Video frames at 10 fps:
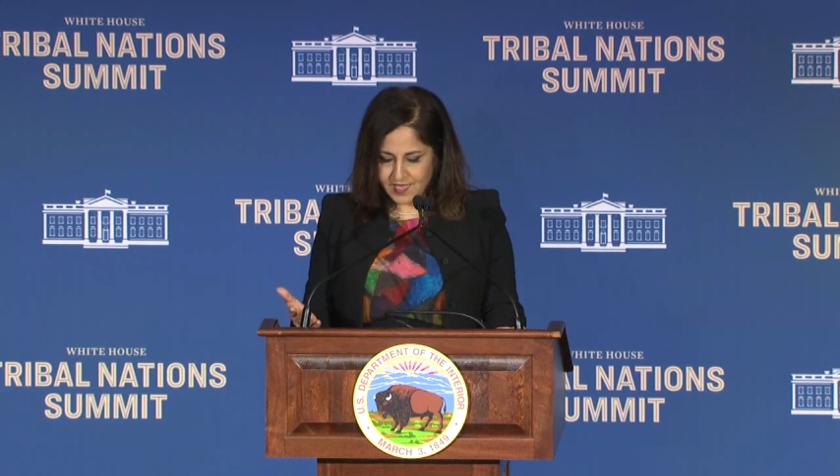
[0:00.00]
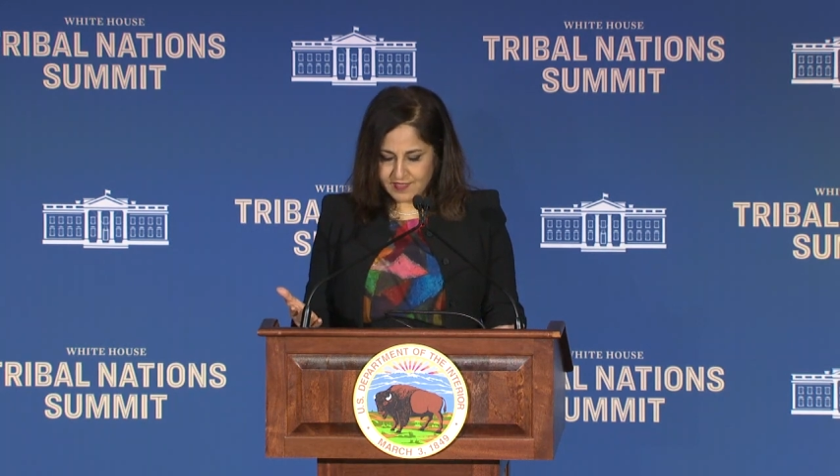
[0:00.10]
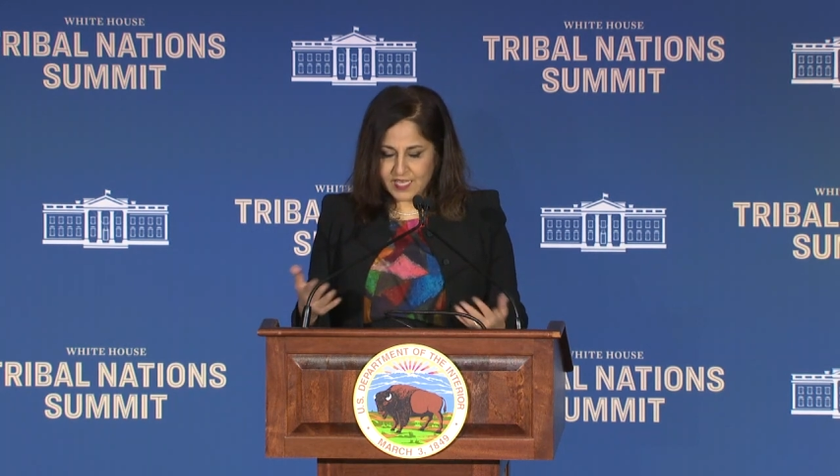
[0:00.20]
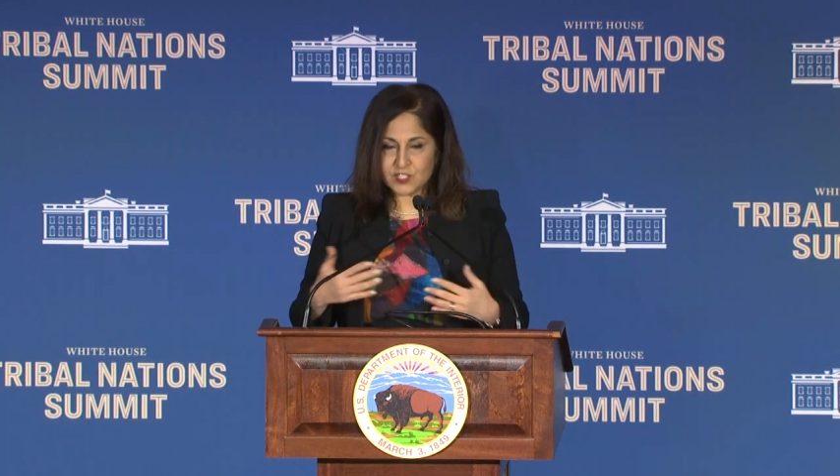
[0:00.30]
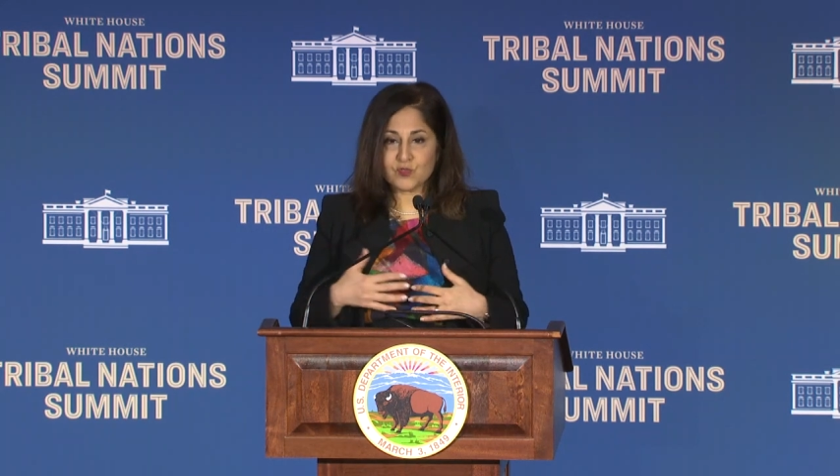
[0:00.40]

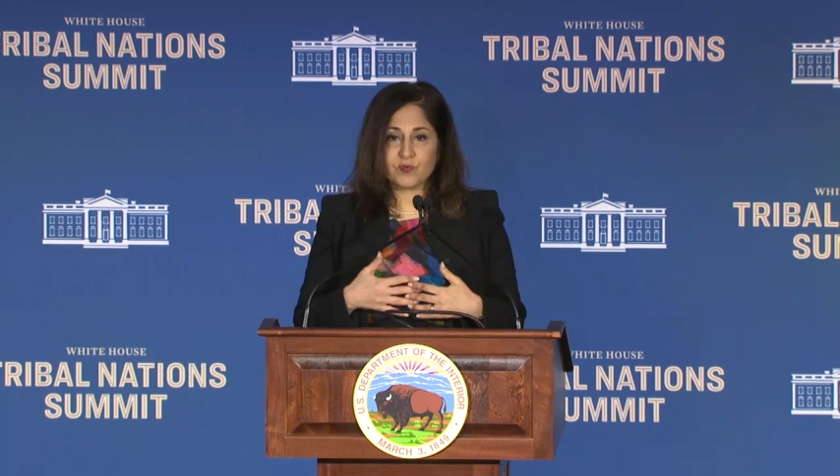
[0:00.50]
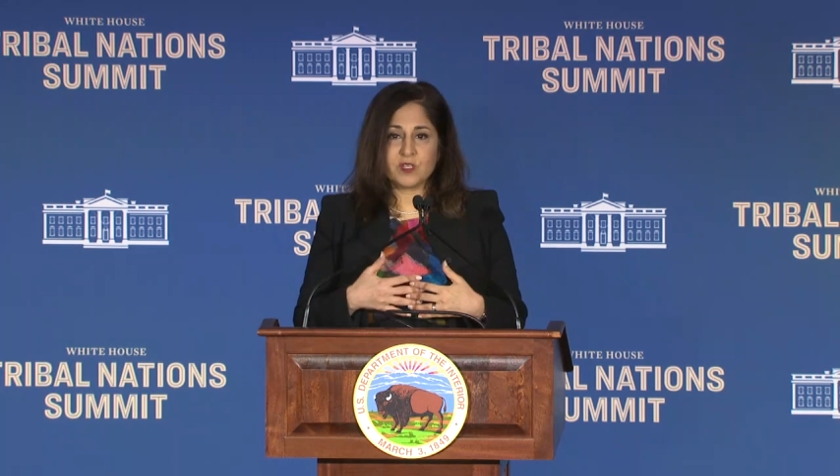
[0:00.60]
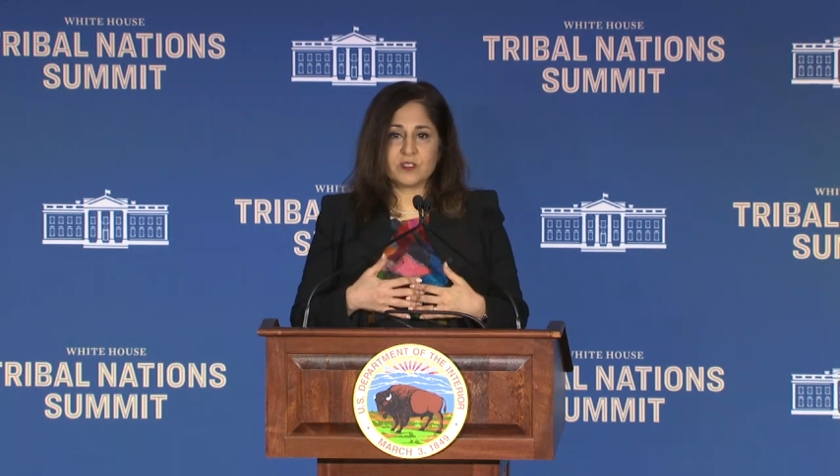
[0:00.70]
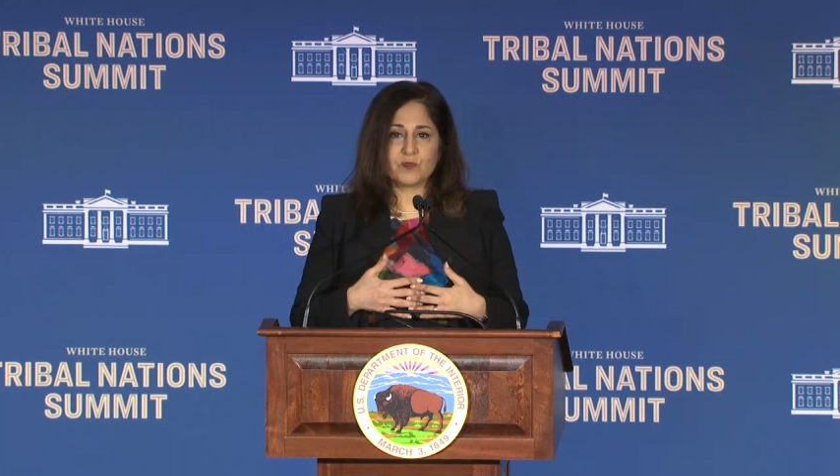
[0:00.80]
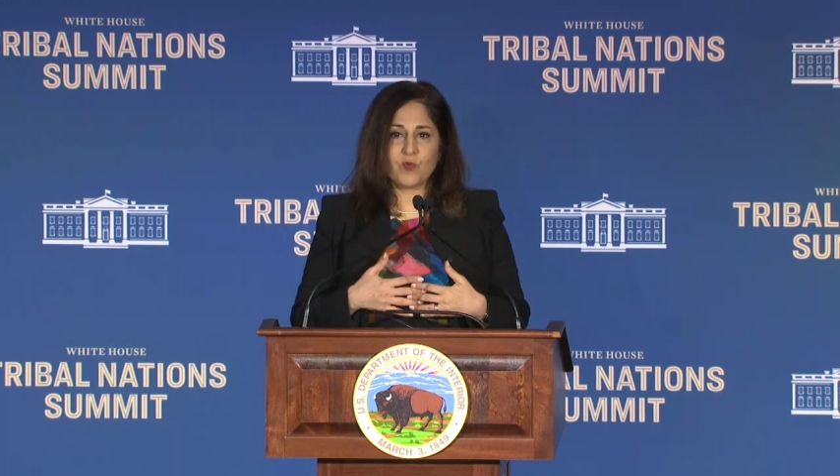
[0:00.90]
And that's
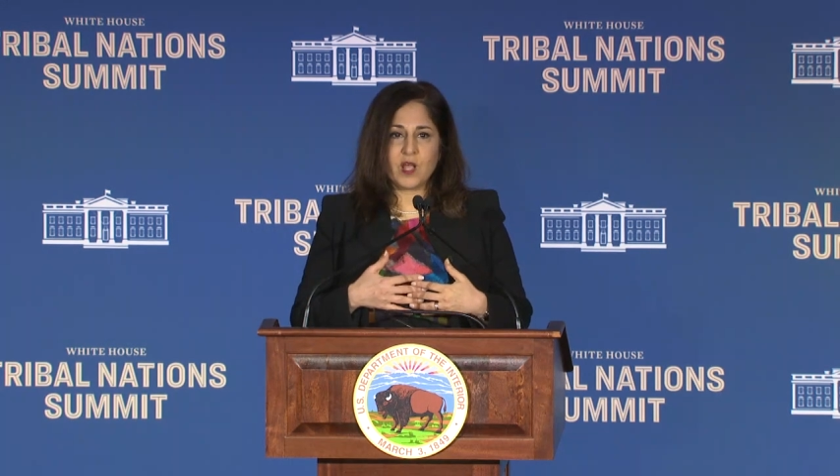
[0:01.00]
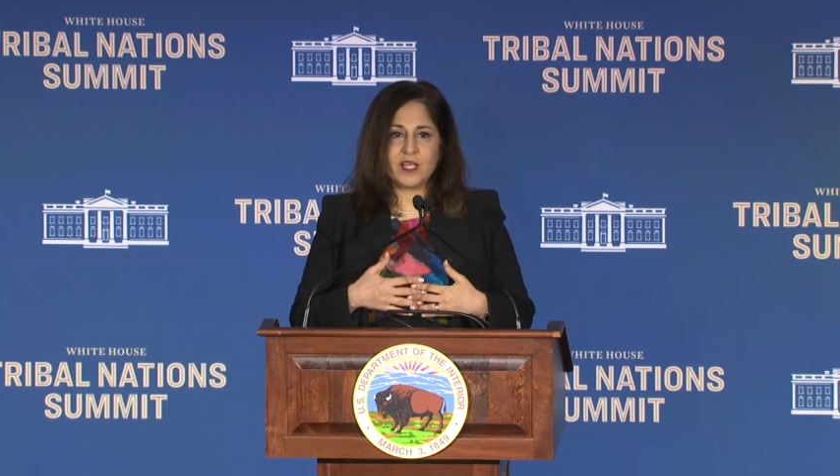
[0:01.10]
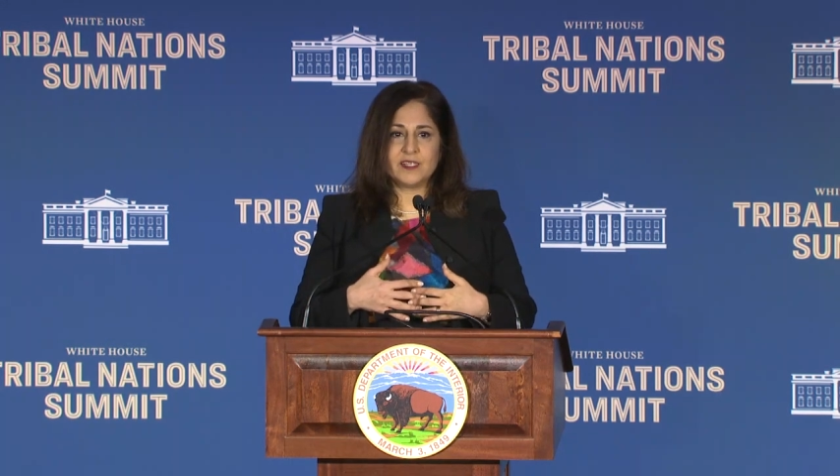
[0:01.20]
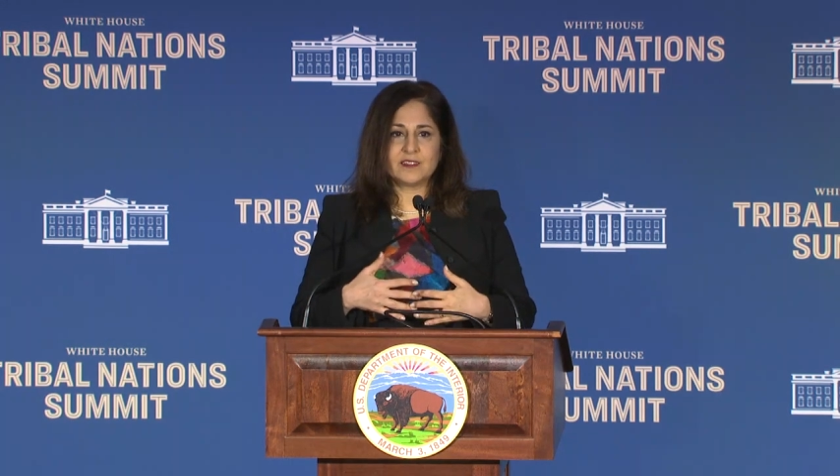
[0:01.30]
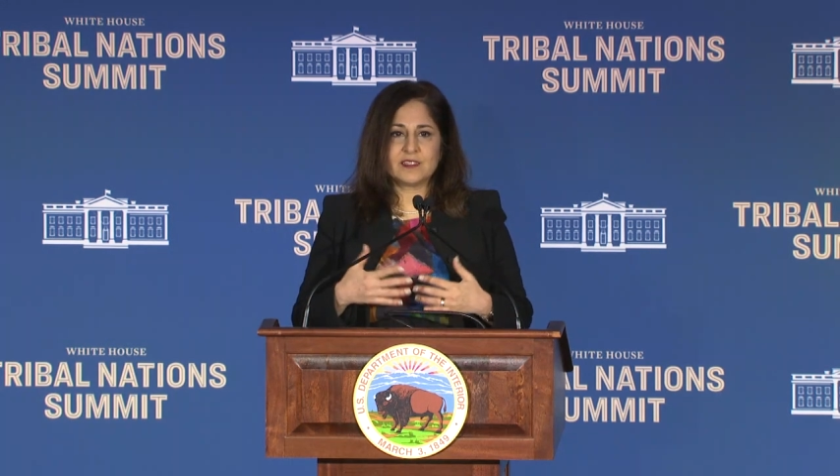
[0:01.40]

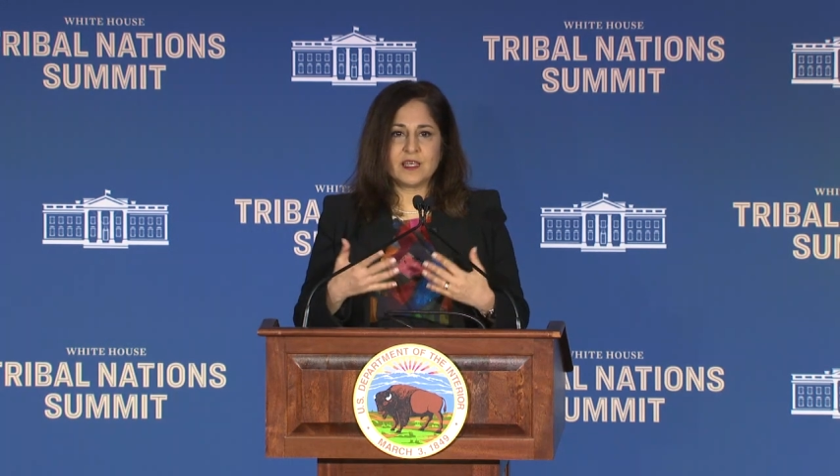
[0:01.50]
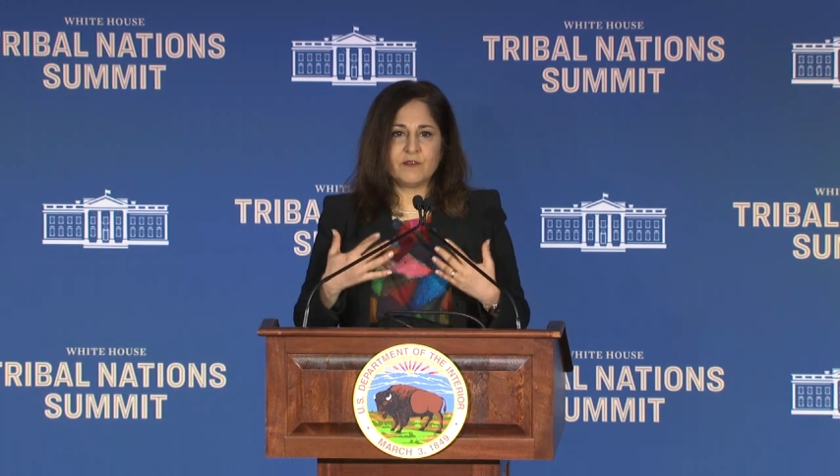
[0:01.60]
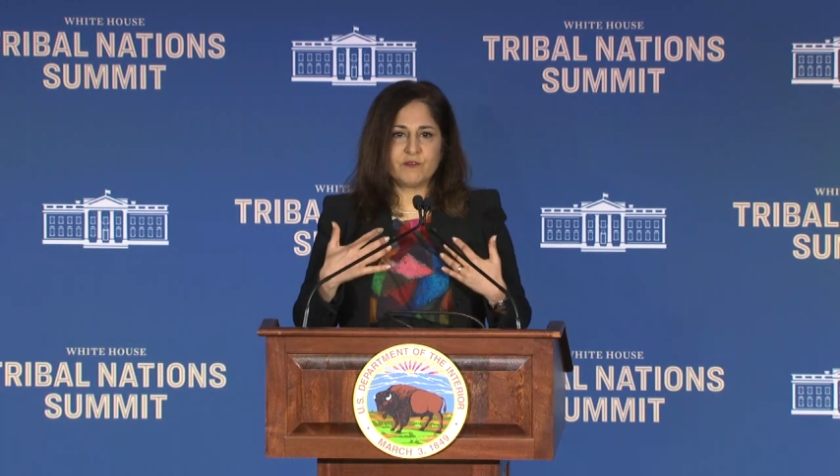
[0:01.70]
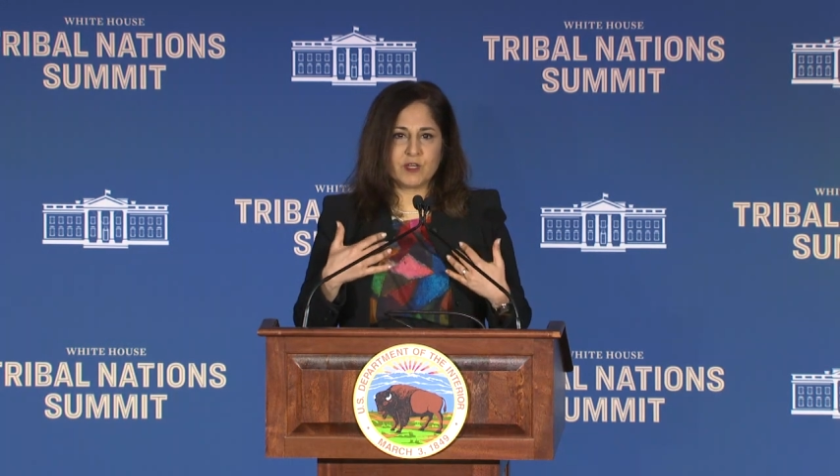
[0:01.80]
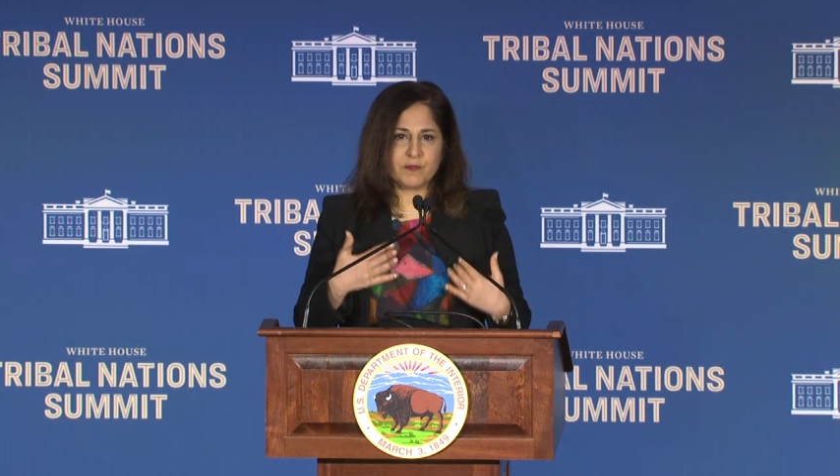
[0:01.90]
why it's
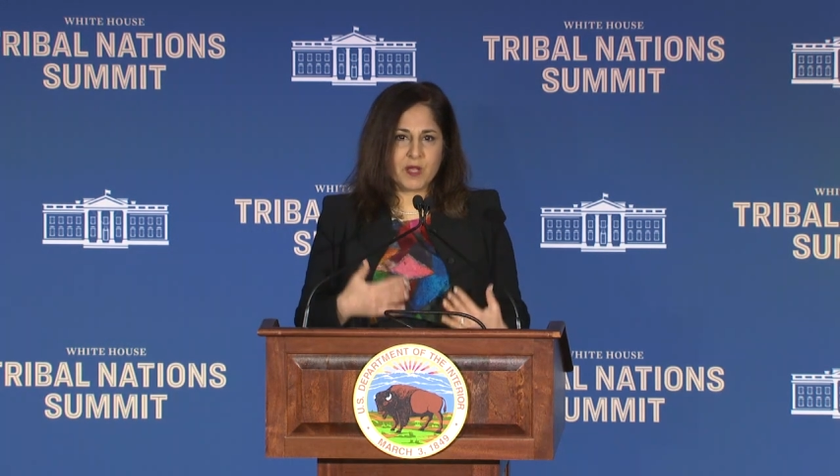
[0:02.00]
time for